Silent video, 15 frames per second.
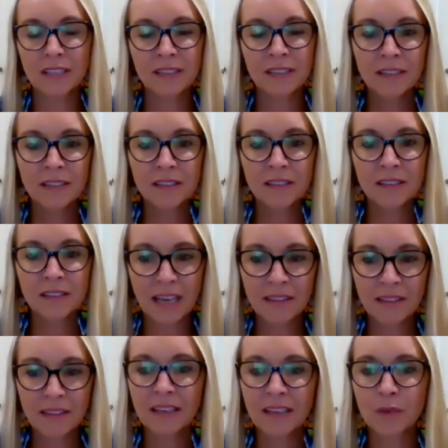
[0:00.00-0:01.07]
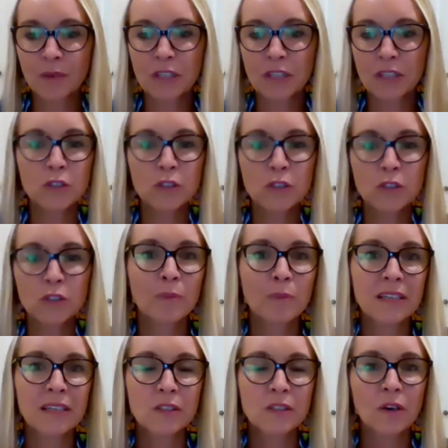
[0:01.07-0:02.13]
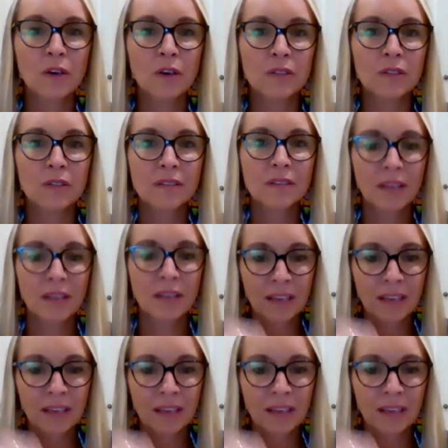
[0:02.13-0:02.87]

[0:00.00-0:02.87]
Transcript: And then the other thing I wanted to talk about is goals.